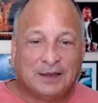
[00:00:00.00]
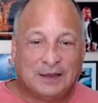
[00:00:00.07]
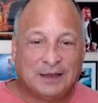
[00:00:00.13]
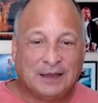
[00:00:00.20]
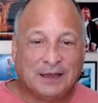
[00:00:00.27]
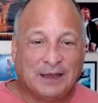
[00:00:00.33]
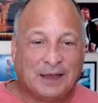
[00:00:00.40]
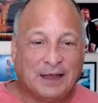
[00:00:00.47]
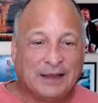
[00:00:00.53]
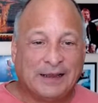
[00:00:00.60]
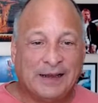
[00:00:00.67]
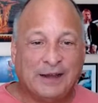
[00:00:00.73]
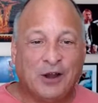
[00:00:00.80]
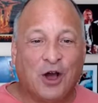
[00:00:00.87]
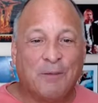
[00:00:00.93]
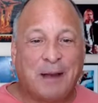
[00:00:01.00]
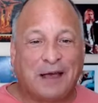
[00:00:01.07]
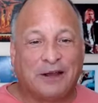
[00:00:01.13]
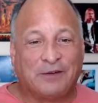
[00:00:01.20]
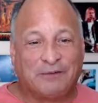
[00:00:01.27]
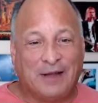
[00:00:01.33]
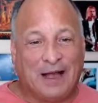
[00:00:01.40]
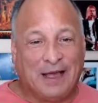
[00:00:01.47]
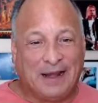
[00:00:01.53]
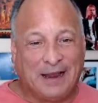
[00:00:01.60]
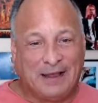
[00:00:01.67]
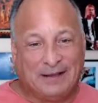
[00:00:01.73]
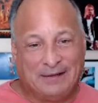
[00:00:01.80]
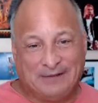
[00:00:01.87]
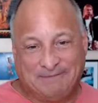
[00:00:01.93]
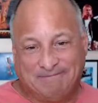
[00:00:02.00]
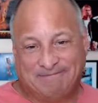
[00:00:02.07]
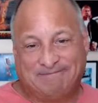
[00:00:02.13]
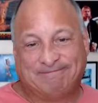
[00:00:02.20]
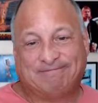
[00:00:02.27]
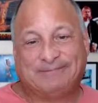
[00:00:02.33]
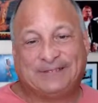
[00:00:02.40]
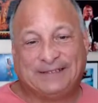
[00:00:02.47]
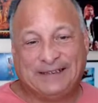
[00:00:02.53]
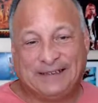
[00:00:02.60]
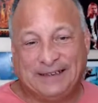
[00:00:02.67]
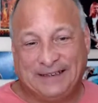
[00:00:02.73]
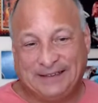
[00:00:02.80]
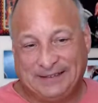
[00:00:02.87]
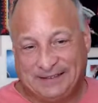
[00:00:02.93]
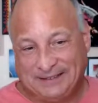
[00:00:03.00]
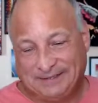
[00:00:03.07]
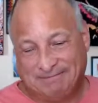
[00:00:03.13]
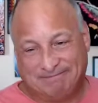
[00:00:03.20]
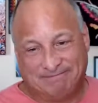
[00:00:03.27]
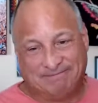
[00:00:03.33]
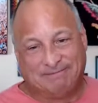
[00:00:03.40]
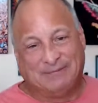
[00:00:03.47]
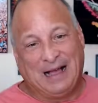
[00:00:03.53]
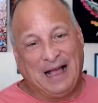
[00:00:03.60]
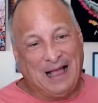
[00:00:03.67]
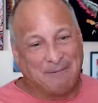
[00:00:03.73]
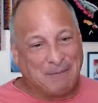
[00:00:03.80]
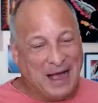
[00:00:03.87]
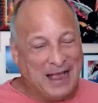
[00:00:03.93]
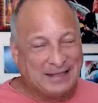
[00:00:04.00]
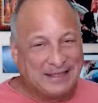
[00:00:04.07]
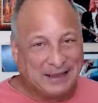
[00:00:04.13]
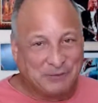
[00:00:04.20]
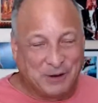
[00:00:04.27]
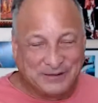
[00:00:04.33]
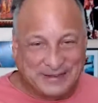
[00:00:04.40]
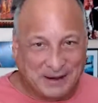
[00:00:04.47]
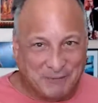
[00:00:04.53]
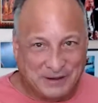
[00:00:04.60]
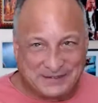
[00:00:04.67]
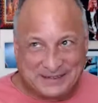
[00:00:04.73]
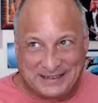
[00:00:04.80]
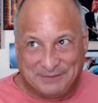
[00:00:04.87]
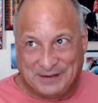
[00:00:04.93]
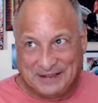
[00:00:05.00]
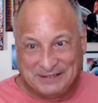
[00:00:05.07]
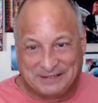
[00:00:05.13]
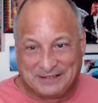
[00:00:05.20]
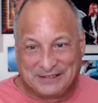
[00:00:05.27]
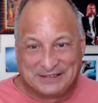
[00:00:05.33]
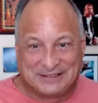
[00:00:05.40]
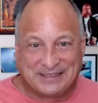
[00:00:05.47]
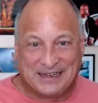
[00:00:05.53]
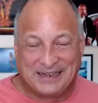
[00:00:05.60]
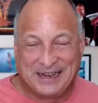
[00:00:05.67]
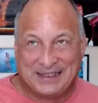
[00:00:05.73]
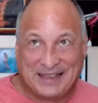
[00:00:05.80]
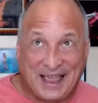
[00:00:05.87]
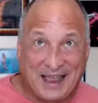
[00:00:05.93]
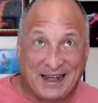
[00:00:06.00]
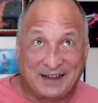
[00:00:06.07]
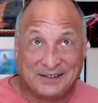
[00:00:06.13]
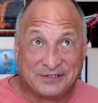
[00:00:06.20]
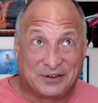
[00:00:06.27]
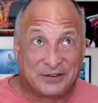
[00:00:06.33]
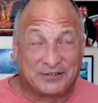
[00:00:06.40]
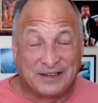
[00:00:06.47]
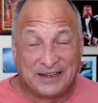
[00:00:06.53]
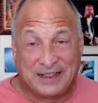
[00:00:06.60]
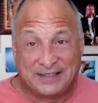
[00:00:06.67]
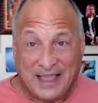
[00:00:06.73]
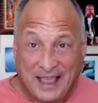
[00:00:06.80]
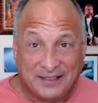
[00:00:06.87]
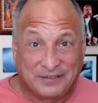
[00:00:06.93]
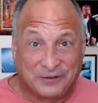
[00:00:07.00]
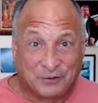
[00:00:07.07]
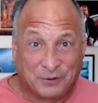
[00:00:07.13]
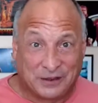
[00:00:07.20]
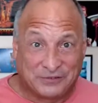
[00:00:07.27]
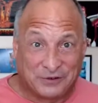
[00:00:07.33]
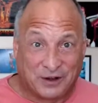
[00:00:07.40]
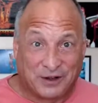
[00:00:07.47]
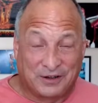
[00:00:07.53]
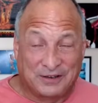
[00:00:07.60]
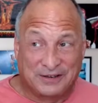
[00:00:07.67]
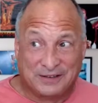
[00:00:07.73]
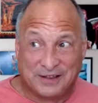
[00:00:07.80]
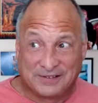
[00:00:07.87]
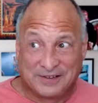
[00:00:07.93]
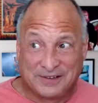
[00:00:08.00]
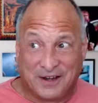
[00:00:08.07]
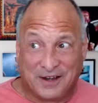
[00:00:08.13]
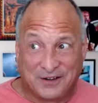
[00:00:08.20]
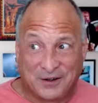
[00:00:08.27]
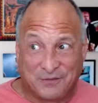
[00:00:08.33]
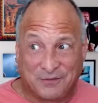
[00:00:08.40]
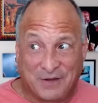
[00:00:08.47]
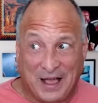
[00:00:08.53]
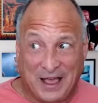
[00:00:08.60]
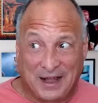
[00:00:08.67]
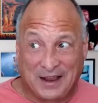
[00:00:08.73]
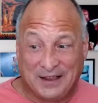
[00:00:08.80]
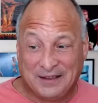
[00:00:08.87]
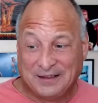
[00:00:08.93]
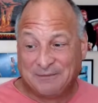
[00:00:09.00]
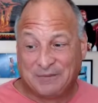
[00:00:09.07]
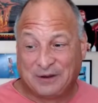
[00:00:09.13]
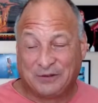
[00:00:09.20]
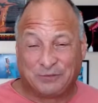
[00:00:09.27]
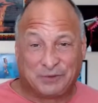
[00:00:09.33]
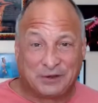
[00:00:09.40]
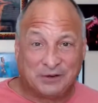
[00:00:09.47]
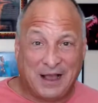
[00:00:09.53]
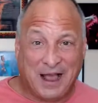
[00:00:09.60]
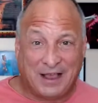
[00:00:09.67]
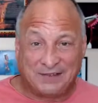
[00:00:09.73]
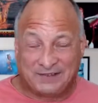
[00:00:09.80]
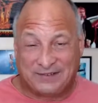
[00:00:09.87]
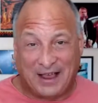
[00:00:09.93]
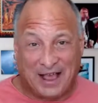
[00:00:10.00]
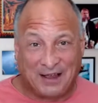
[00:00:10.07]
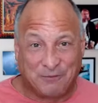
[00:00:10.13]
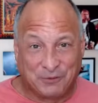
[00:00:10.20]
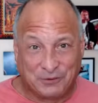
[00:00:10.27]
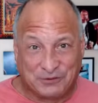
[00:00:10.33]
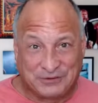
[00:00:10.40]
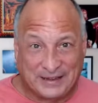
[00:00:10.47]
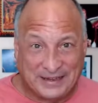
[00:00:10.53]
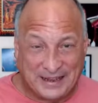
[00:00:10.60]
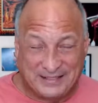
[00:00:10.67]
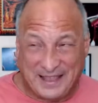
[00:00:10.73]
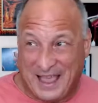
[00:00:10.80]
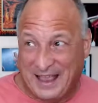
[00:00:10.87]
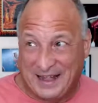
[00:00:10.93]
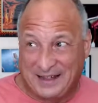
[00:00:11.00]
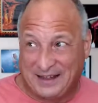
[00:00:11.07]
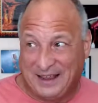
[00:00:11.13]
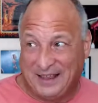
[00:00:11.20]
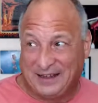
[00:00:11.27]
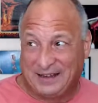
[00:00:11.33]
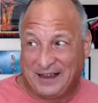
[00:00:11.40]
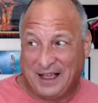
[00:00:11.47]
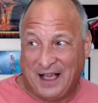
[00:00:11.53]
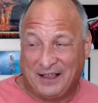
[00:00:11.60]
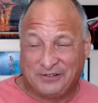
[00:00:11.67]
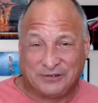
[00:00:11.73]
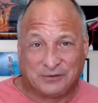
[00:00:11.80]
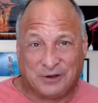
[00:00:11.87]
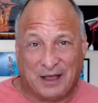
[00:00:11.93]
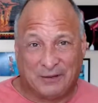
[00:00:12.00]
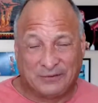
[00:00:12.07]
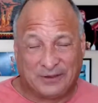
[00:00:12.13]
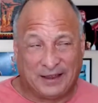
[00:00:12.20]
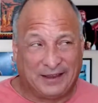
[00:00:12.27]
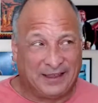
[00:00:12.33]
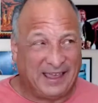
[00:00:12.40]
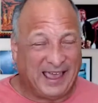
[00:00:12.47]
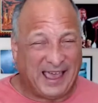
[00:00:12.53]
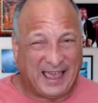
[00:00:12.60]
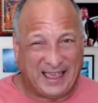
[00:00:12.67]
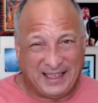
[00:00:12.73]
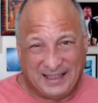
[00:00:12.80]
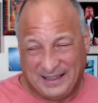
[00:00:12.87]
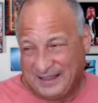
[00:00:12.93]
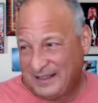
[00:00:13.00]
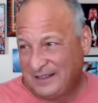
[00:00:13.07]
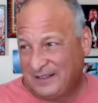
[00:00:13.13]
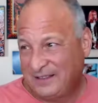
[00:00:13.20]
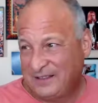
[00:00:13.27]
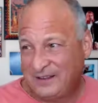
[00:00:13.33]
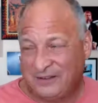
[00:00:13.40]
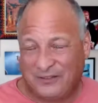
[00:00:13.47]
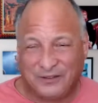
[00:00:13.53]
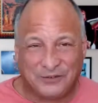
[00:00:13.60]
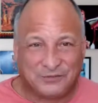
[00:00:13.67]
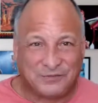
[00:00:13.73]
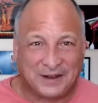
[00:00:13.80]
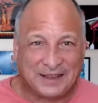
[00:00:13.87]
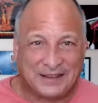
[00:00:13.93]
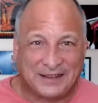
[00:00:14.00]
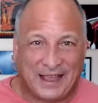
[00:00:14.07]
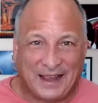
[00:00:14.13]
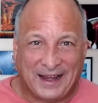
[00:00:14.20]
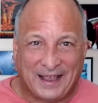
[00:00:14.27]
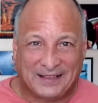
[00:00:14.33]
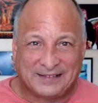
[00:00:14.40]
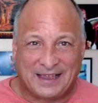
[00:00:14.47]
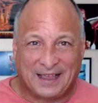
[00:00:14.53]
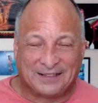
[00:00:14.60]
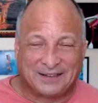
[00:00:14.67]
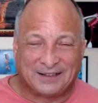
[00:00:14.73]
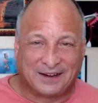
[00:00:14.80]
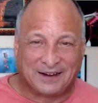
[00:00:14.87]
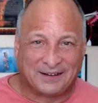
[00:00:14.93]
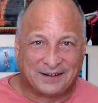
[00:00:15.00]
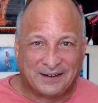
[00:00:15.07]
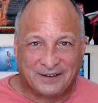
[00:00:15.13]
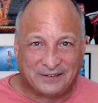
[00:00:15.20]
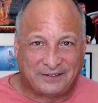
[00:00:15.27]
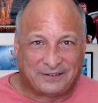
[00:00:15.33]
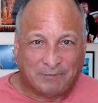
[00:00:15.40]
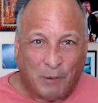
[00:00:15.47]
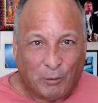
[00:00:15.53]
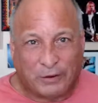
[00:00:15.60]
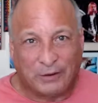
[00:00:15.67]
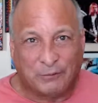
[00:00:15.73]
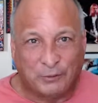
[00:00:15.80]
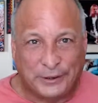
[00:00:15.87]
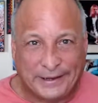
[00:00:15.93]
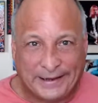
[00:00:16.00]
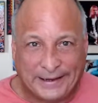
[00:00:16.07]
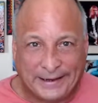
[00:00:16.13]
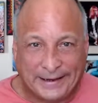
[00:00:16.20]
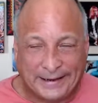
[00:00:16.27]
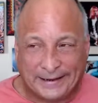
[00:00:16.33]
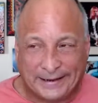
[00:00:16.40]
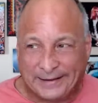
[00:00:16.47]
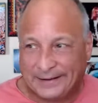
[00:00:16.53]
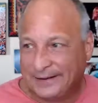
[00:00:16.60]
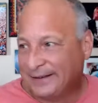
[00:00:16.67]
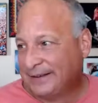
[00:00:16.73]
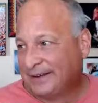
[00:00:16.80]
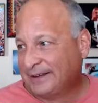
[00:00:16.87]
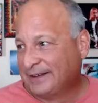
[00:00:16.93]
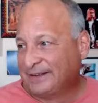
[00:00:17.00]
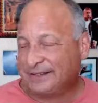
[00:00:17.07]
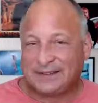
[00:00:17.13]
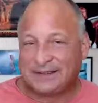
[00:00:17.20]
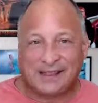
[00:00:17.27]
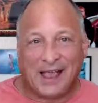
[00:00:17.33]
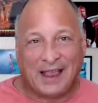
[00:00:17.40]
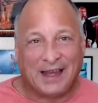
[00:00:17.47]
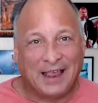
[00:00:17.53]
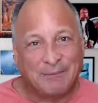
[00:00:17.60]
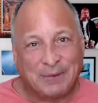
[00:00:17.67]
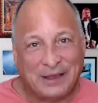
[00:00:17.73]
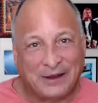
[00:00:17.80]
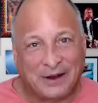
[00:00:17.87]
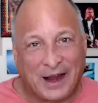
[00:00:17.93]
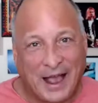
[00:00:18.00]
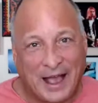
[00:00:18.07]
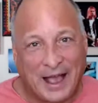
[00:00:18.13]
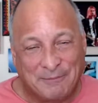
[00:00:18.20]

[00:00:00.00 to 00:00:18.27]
Oh, you didn't know about Nirvana. See? My thing was I wasn't even seeing the Dead. I didn't start seeing the Dead till I started listening to Nirvana. Because when you guys, John, were seeing the Dead in high school, I was like, look at all those fucking deadheads out there smoking weed and listening to that hippie crap.